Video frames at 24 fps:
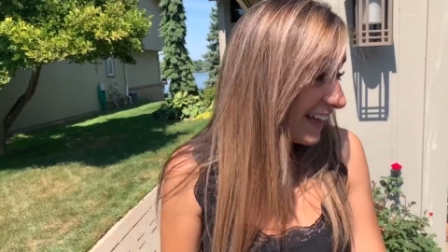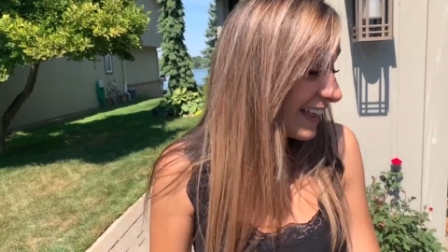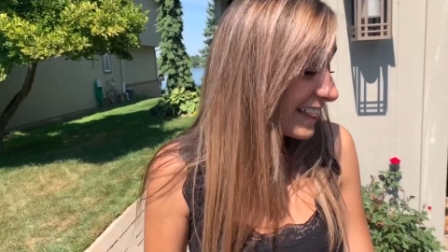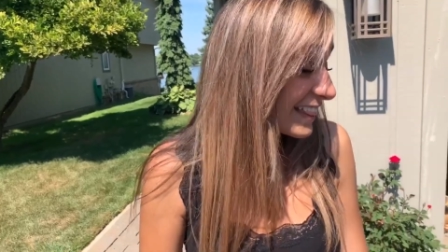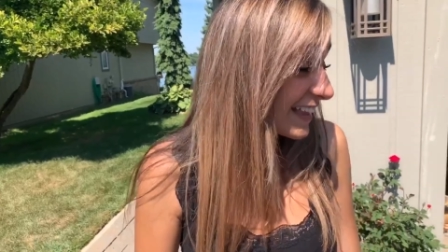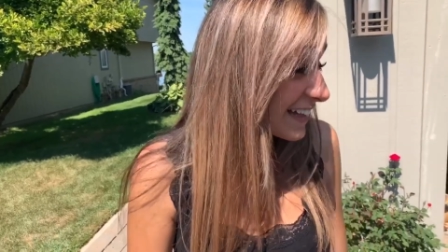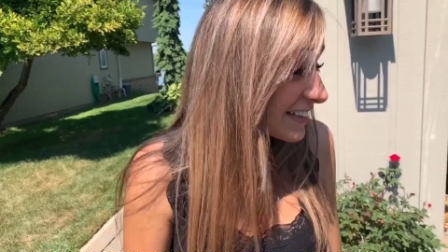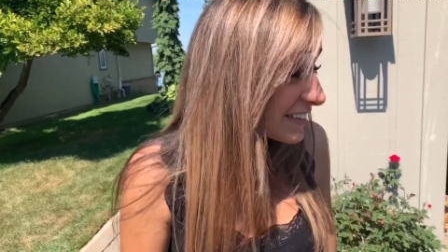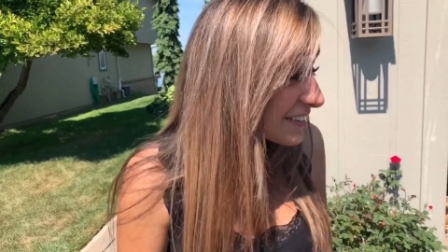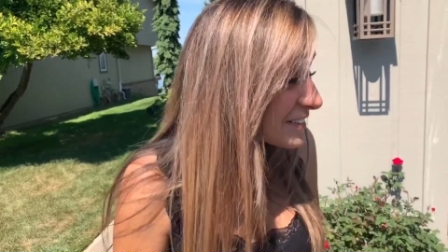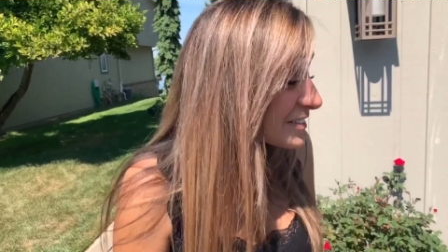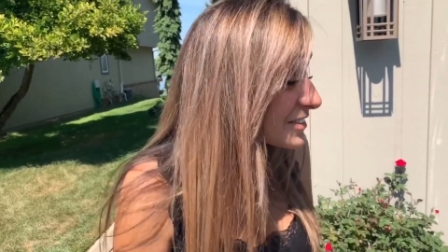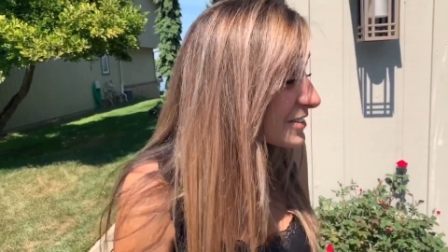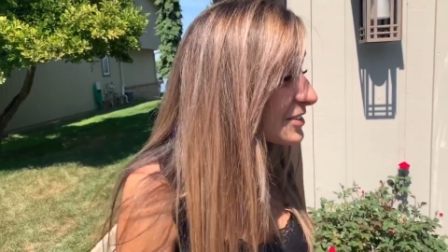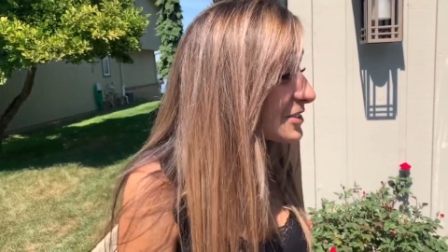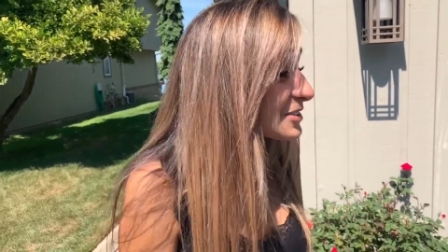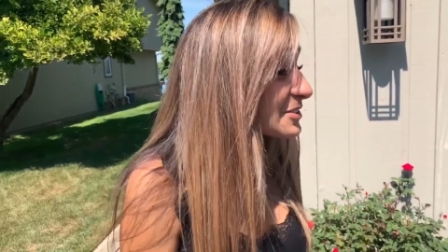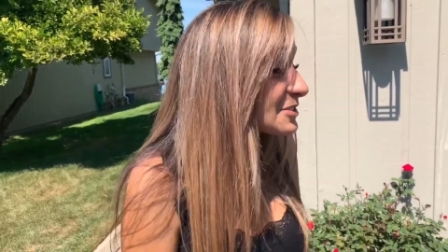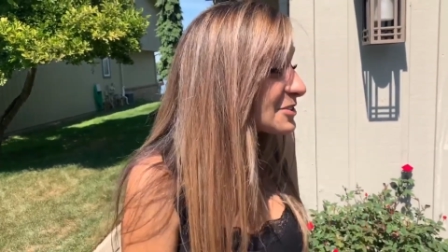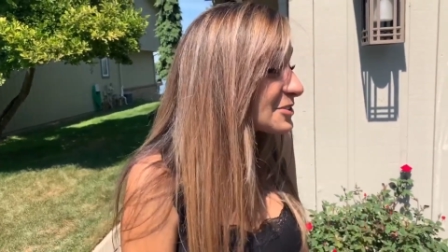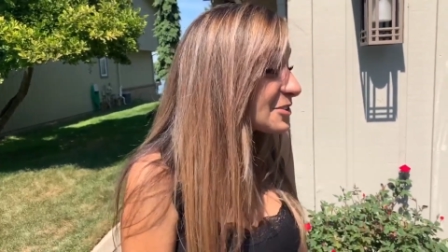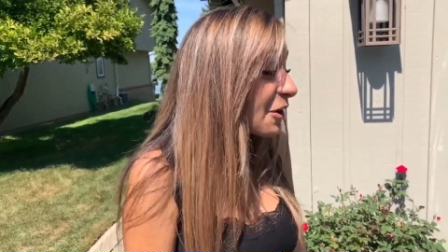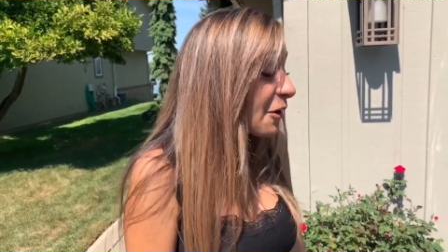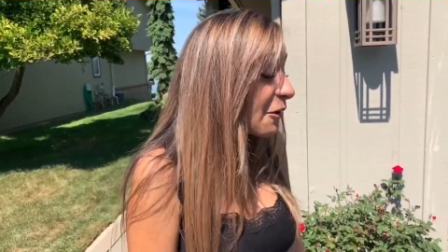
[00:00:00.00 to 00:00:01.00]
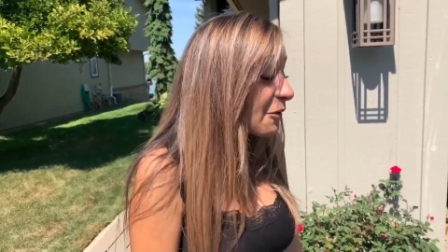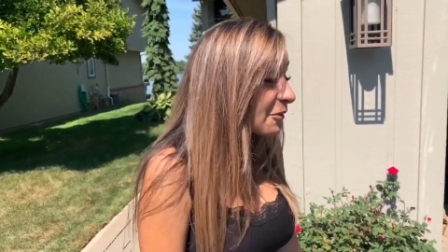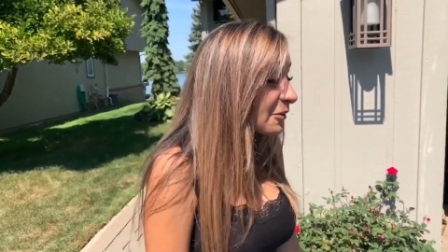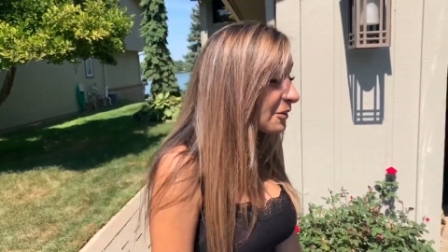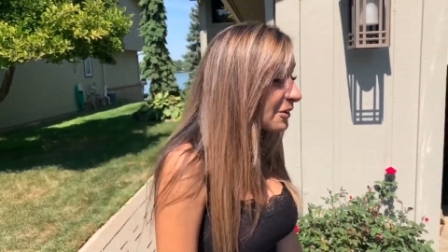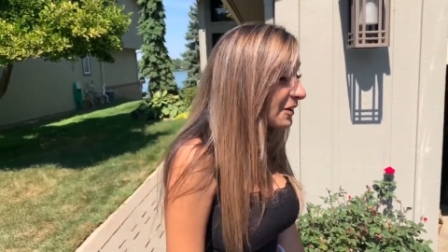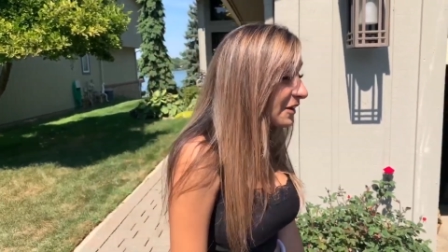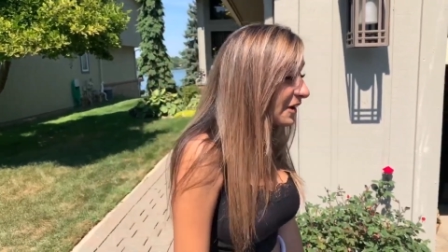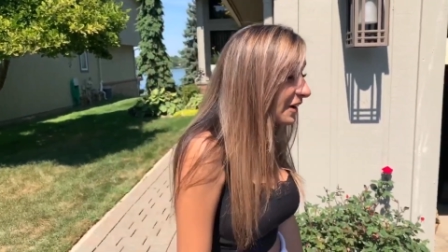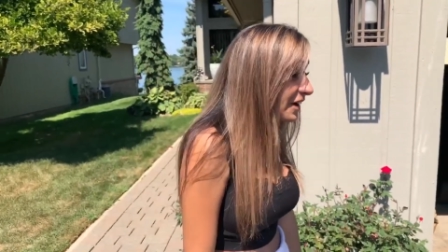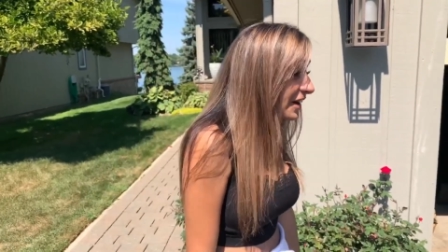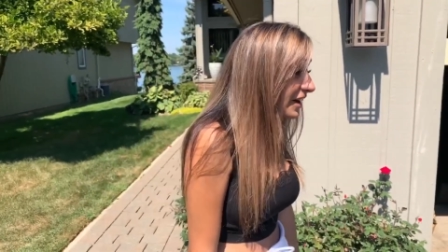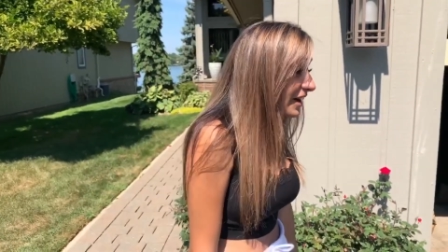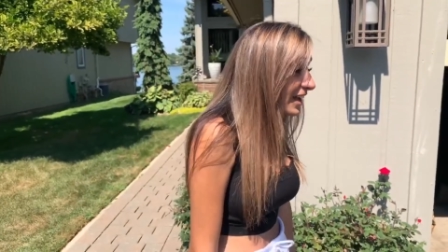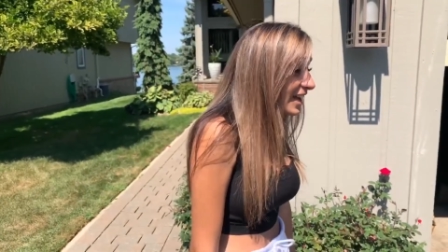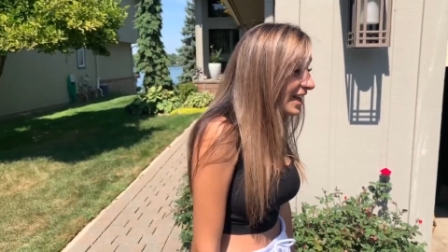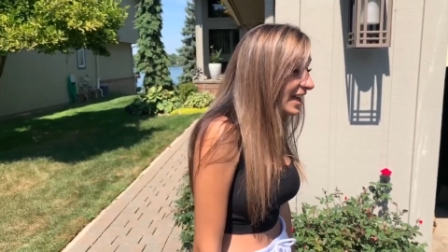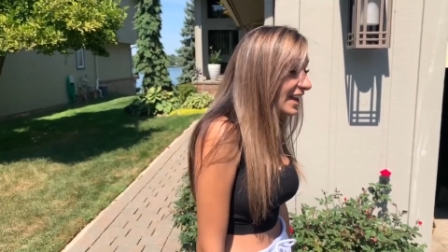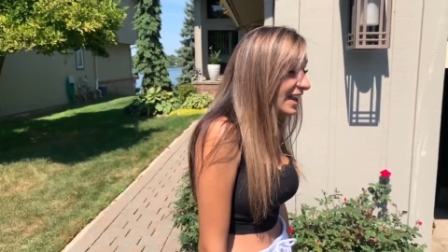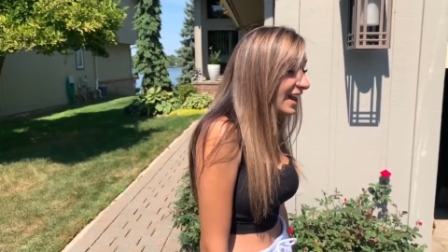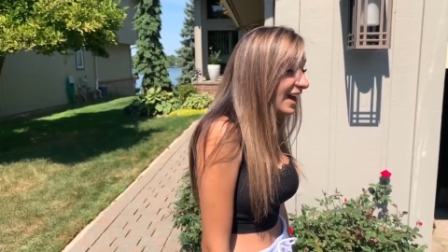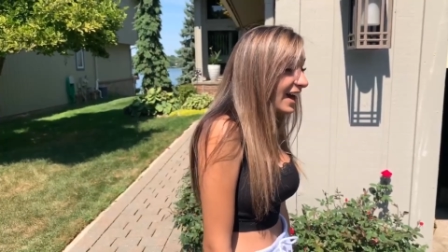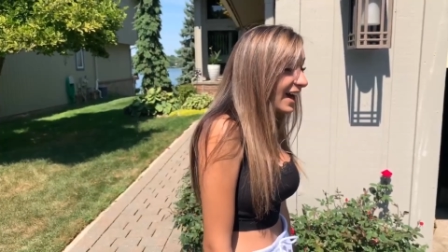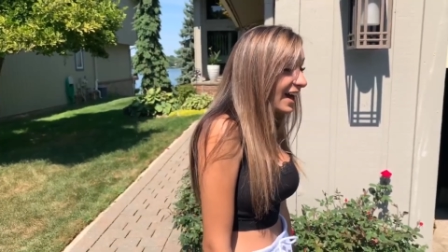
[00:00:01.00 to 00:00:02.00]
That looks so
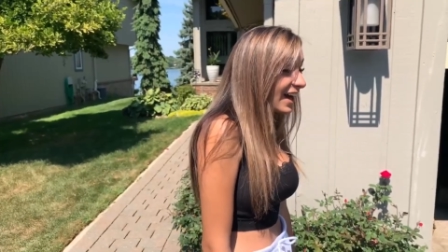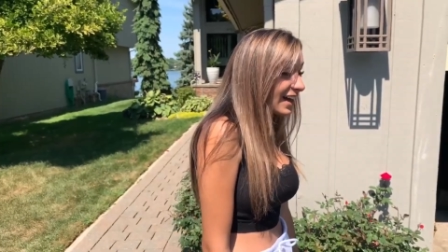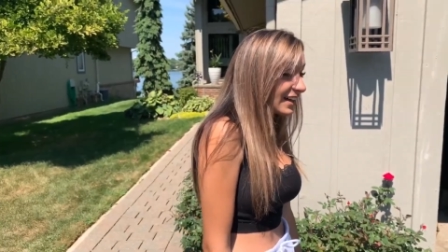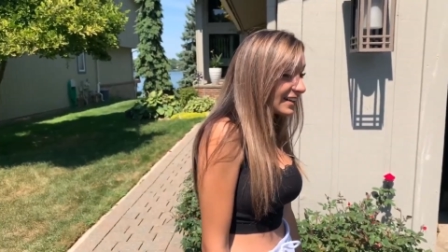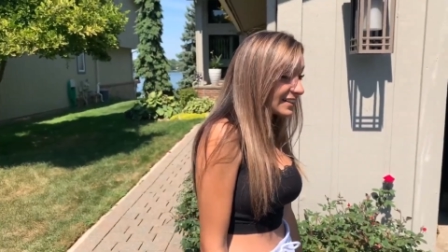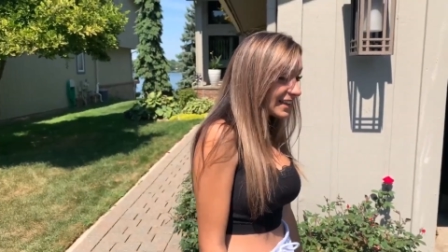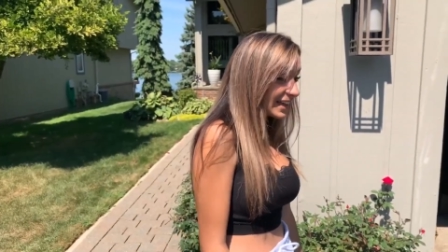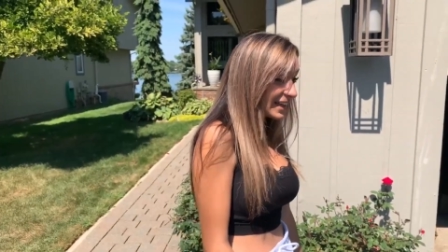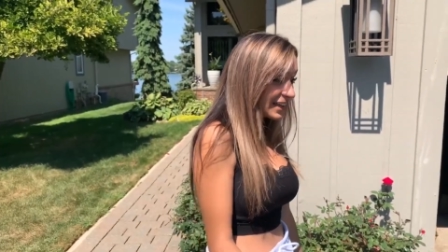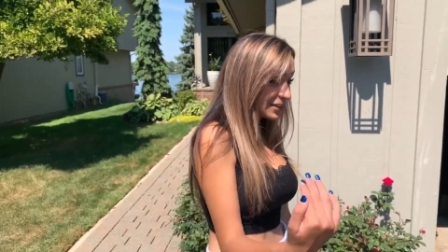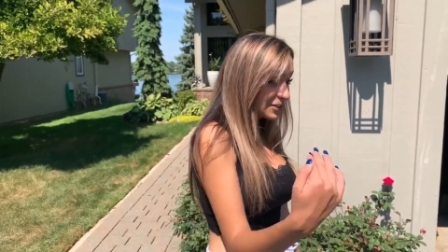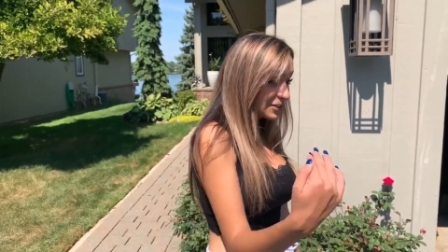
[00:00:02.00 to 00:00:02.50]
good. Thank you. Like,